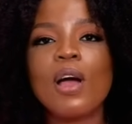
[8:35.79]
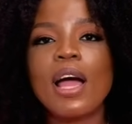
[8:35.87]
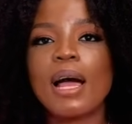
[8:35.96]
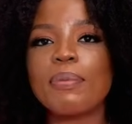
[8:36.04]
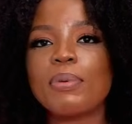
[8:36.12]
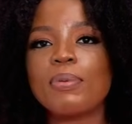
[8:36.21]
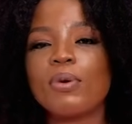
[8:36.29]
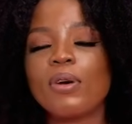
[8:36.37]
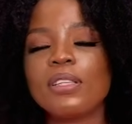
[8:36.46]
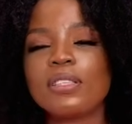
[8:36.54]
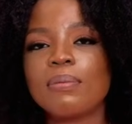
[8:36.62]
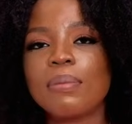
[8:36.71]
Are people going
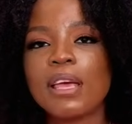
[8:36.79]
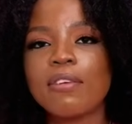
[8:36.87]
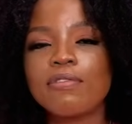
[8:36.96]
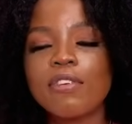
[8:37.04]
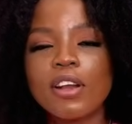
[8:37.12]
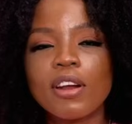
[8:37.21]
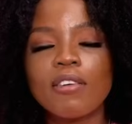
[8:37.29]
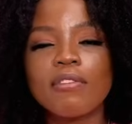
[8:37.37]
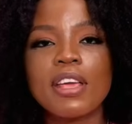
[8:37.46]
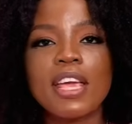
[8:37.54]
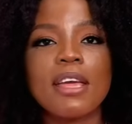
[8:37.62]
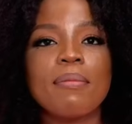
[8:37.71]
to make fun of
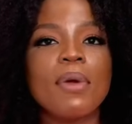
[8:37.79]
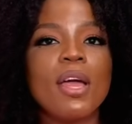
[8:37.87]
him?